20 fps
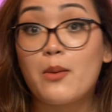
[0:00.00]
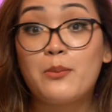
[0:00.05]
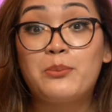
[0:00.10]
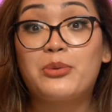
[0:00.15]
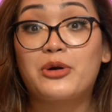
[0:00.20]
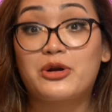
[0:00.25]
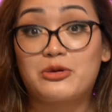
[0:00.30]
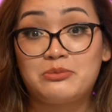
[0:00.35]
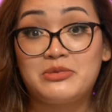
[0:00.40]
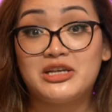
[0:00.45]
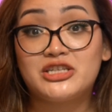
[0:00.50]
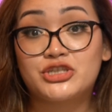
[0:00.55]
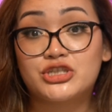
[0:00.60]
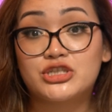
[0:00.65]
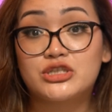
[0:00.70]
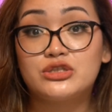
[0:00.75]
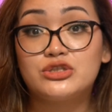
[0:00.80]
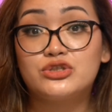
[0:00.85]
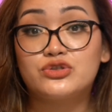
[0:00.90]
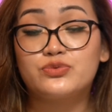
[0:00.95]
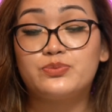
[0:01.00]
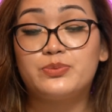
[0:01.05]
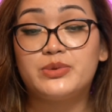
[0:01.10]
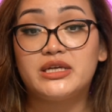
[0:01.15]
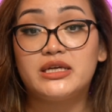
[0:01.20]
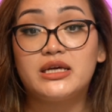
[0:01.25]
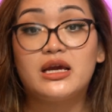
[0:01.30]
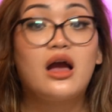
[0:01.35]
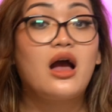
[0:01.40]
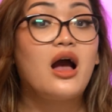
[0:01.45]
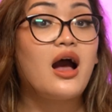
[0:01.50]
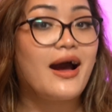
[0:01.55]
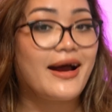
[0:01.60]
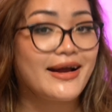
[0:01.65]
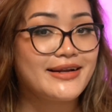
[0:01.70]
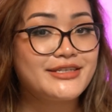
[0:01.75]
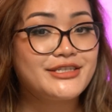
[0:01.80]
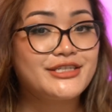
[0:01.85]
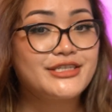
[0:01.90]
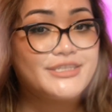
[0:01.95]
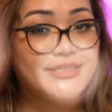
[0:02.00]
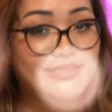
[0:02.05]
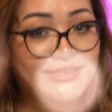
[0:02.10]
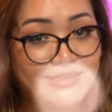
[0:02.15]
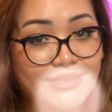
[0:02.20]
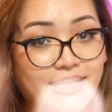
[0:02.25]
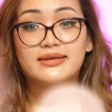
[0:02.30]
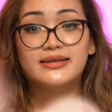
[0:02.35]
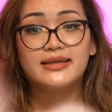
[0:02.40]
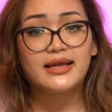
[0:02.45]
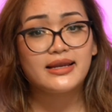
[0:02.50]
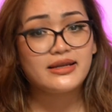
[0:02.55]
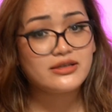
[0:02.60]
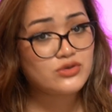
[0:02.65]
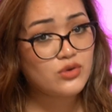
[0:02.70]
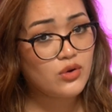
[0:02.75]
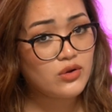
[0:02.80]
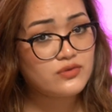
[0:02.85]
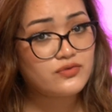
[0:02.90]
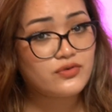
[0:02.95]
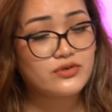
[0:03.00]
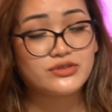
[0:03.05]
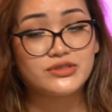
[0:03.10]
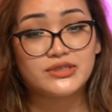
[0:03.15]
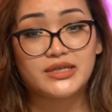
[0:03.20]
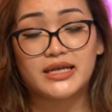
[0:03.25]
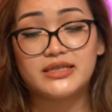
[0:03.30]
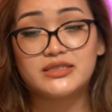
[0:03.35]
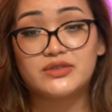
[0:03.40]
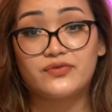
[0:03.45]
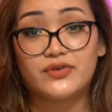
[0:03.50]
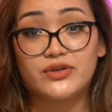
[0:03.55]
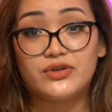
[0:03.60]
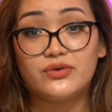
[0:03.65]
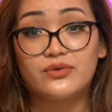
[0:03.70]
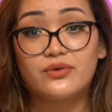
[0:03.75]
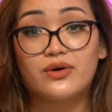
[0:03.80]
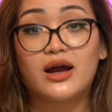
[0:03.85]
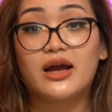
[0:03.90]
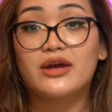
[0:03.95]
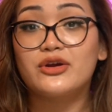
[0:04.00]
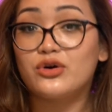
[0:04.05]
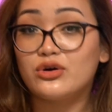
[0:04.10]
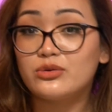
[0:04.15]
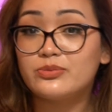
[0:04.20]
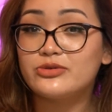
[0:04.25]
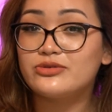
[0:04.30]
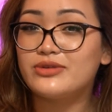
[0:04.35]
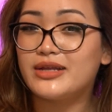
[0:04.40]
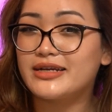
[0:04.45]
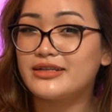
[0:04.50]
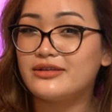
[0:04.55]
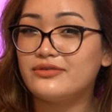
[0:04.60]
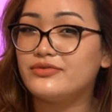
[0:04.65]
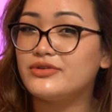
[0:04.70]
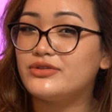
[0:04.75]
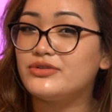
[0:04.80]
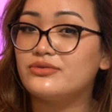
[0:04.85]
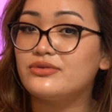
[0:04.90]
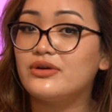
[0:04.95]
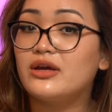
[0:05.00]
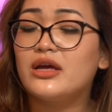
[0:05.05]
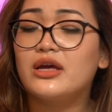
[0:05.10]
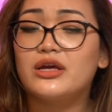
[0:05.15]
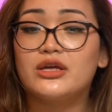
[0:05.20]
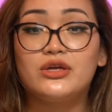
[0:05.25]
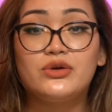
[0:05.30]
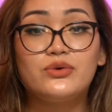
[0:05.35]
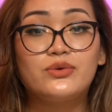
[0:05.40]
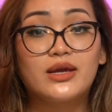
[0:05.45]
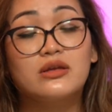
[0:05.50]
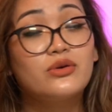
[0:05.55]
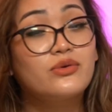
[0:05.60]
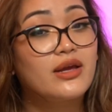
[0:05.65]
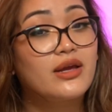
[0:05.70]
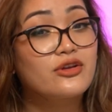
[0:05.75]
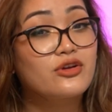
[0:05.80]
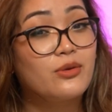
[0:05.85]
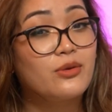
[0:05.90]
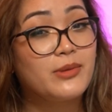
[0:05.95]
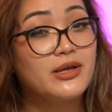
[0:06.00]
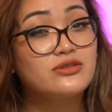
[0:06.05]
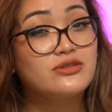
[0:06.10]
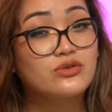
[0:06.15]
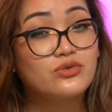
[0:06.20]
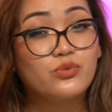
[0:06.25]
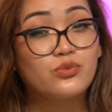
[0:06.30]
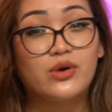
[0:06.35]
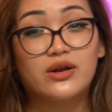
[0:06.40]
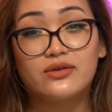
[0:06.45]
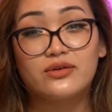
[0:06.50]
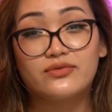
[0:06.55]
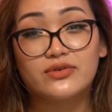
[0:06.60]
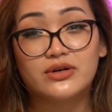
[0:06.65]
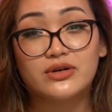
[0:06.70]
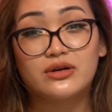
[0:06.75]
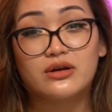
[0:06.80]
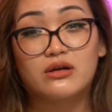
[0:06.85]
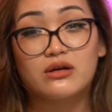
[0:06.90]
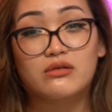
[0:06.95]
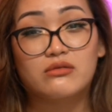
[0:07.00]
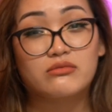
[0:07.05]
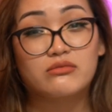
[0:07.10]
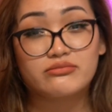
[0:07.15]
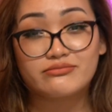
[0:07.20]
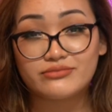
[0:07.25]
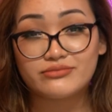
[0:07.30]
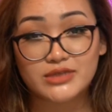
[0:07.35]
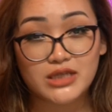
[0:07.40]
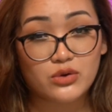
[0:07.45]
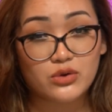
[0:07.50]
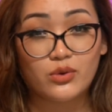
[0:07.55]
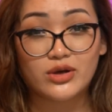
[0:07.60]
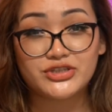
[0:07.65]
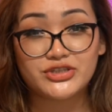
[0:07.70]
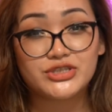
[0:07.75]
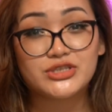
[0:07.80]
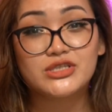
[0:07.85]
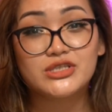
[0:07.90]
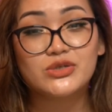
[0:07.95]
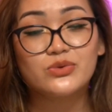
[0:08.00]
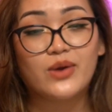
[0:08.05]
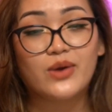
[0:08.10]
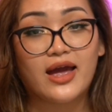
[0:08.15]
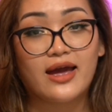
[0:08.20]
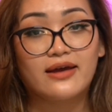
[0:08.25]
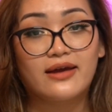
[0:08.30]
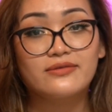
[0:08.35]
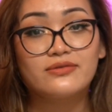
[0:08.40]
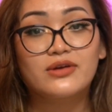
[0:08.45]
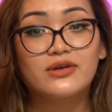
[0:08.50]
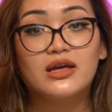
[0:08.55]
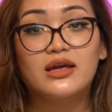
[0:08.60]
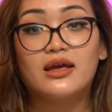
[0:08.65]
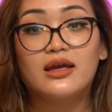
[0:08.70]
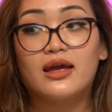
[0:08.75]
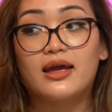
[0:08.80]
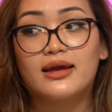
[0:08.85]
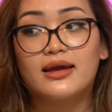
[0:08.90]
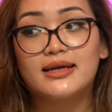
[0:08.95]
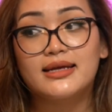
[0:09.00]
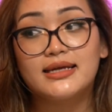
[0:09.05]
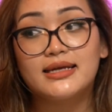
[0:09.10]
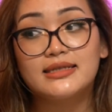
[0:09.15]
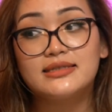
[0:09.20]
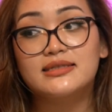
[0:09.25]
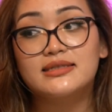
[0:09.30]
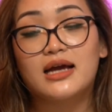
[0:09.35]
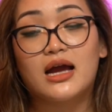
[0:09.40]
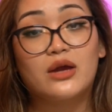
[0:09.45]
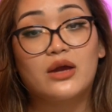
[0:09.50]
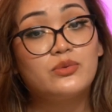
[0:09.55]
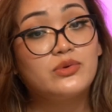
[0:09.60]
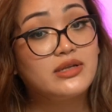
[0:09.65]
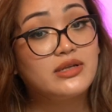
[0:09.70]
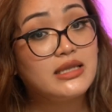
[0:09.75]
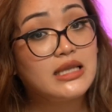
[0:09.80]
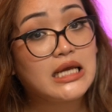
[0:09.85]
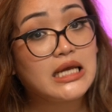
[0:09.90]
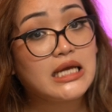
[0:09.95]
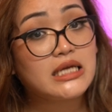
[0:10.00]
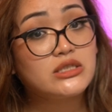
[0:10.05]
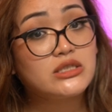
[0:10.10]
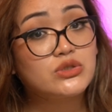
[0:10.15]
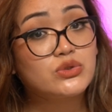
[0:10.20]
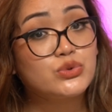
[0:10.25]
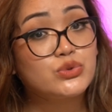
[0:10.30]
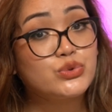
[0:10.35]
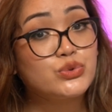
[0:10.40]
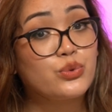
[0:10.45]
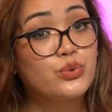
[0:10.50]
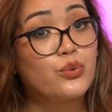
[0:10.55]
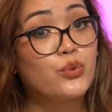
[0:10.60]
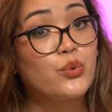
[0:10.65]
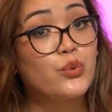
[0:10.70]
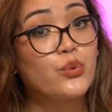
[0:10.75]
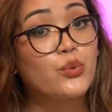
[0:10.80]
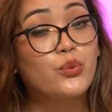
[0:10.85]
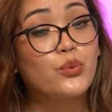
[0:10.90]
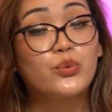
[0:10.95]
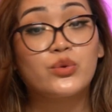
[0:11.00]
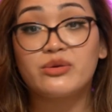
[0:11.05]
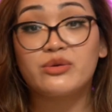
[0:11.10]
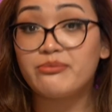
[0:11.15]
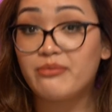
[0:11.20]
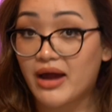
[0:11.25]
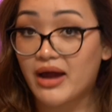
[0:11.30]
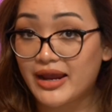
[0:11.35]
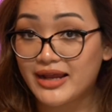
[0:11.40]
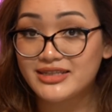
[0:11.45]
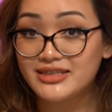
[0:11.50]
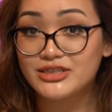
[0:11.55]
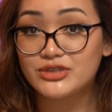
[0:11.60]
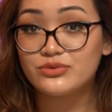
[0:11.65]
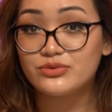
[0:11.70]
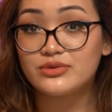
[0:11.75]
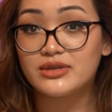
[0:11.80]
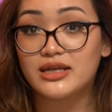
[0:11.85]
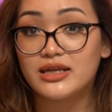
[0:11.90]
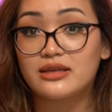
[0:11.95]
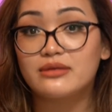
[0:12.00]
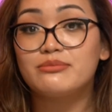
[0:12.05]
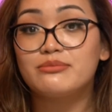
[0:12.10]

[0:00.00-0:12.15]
permission to be under the sun. That is all for today's video. I hope you liked the video. You, you can comment on whatever questions you have and I would like to remind you that